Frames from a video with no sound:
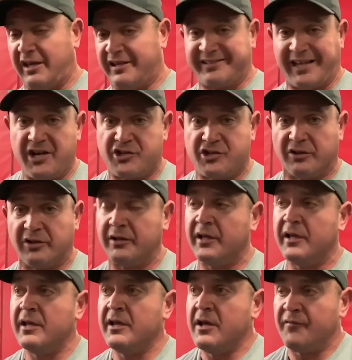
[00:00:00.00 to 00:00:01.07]
essential
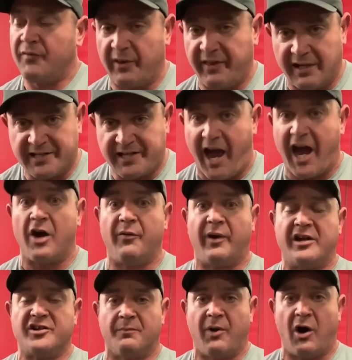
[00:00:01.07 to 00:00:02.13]
for the entire
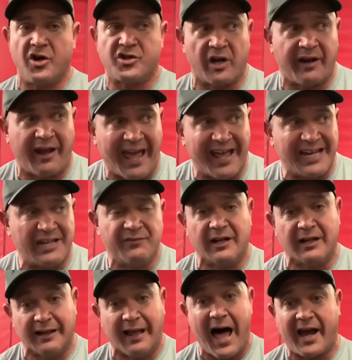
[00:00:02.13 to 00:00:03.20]
range of motion and even
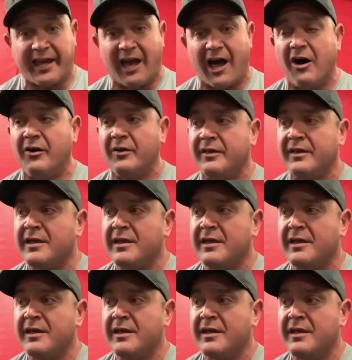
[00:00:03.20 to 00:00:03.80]
the lockout,